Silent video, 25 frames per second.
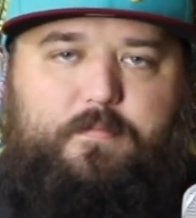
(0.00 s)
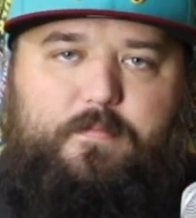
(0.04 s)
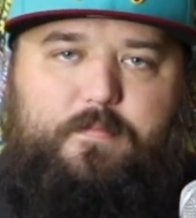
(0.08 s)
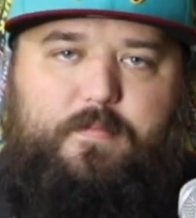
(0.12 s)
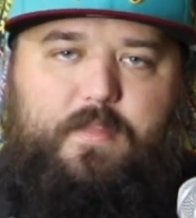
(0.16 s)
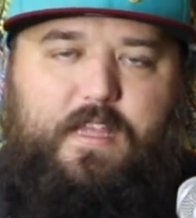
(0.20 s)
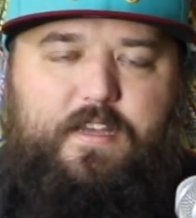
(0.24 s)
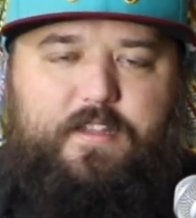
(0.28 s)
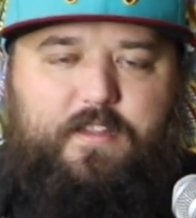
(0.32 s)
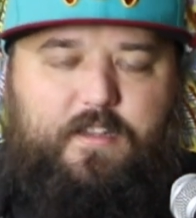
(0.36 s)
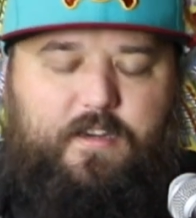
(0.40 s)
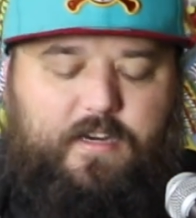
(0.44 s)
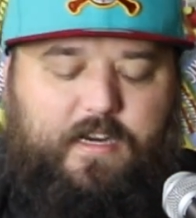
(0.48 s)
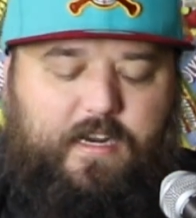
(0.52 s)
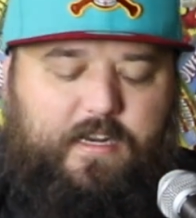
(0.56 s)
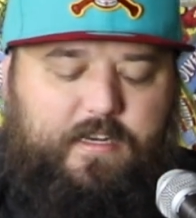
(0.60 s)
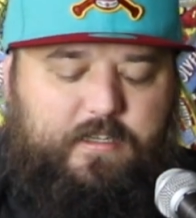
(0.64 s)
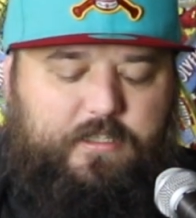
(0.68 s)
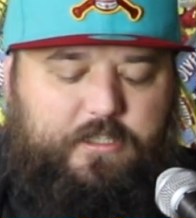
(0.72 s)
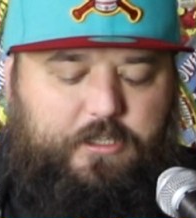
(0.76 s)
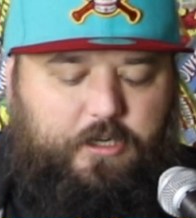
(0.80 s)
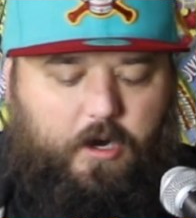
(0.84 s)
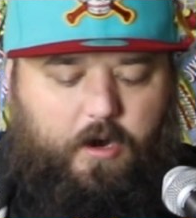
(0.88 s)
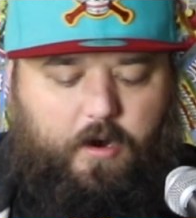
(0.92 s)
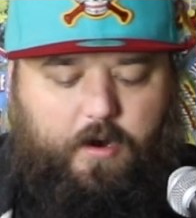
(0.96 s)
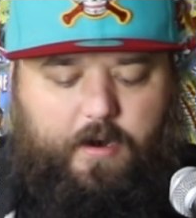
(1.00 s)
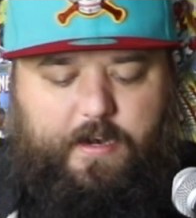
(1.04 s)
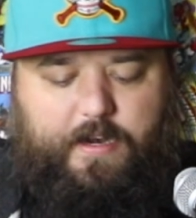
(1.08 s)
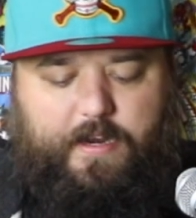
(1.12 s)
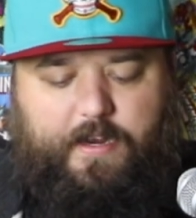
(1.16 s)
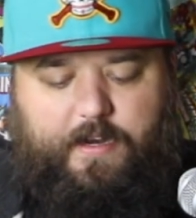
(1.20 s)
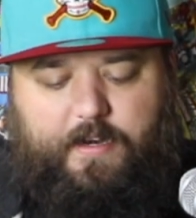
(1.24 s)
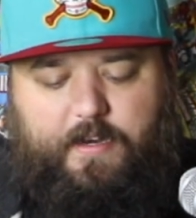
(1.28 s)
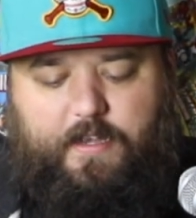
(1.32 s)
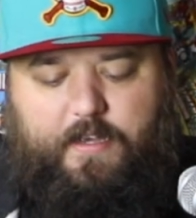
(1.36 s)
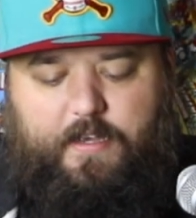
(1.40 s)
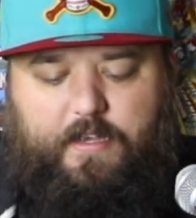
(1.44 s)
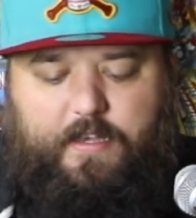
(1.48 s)
and they're kind of jarring.
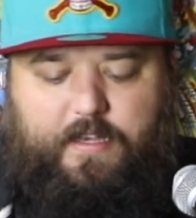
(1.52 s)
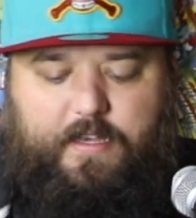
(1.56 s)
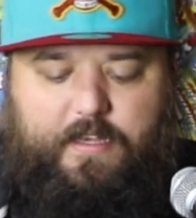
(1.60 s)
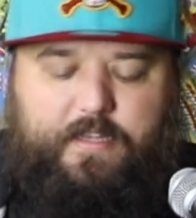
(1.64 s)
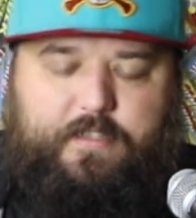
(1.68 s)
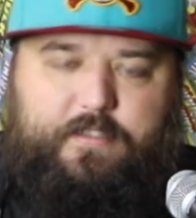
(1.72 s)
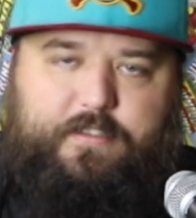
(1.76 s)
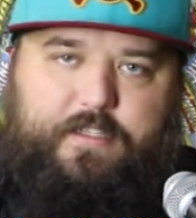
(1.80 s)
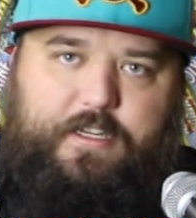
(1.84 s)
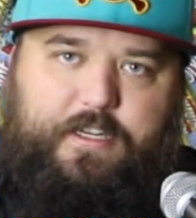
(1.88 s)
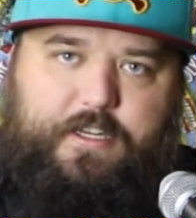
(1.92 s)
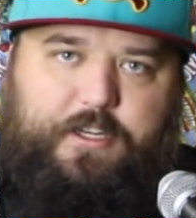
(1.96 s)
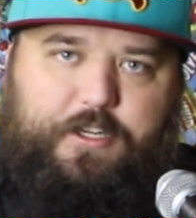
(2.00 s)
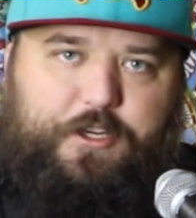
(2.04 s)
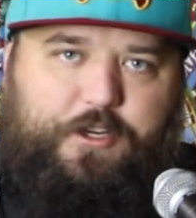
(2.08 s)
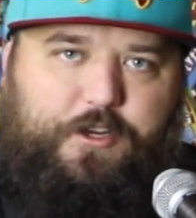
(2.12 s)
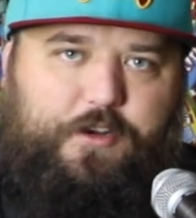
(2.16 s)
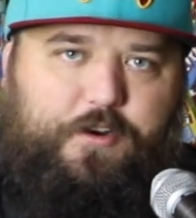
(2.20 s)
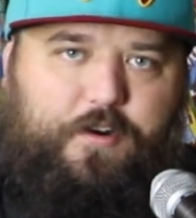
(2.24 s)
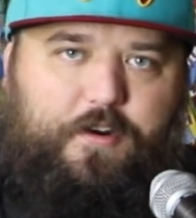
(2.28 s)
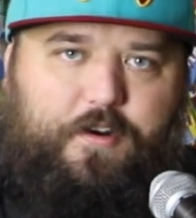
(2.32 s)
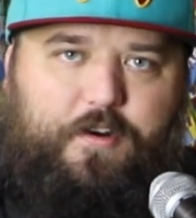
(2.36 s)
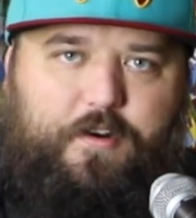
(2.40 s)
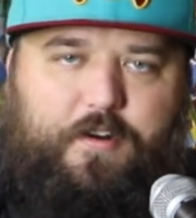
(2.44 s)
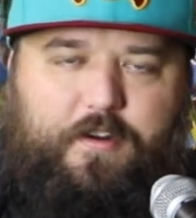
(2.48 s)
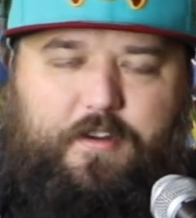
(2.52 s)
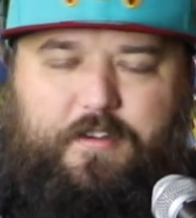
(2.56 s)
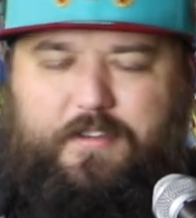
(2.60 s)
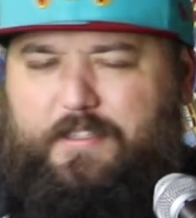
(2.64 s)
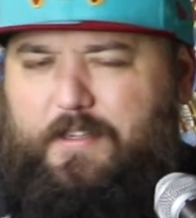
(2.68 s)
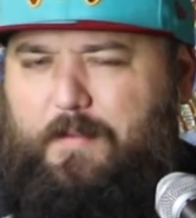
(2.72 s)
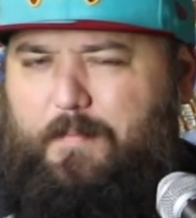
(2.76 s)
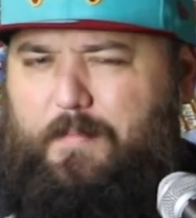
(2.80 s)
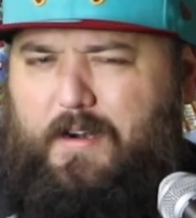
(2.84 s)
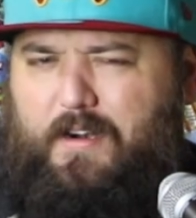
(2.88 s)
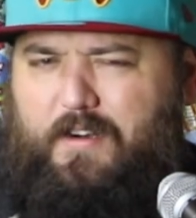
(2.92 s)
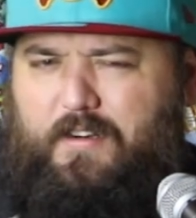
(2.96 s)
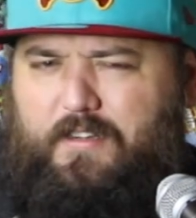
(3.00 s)
And he's like,
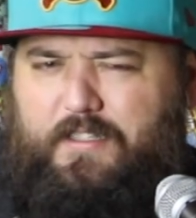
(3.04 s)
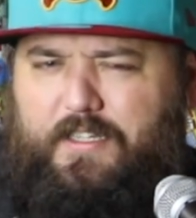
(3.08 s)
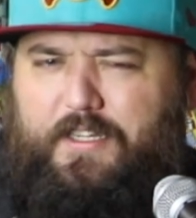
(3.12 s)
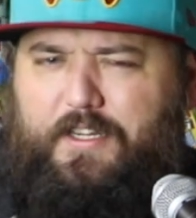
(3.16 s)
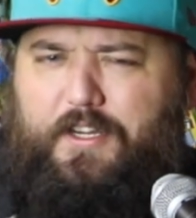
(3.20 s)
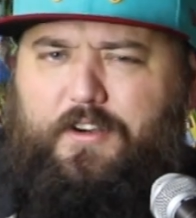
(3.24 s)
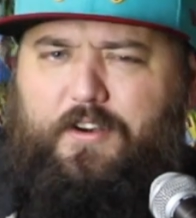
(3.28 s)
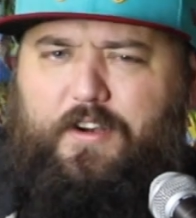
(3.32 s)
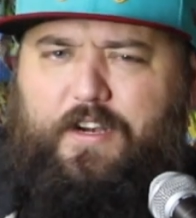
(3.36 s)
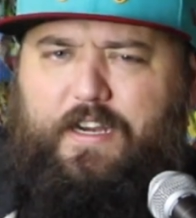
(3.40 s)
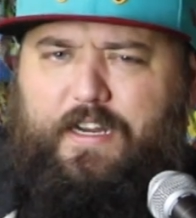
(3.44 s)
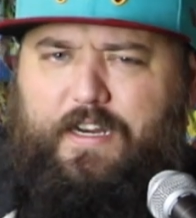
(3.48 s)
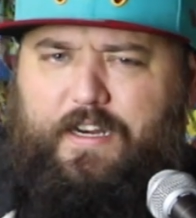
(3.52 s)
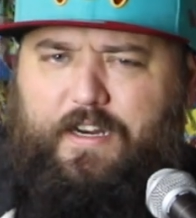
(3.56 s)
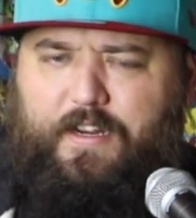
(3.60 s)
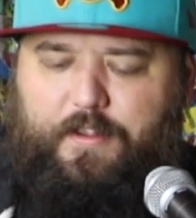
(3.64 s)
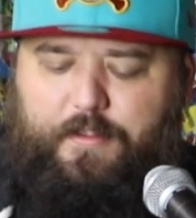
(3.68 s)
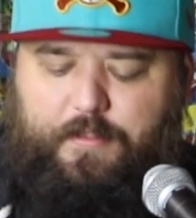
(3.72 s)
Submariner's like, you're an idiot.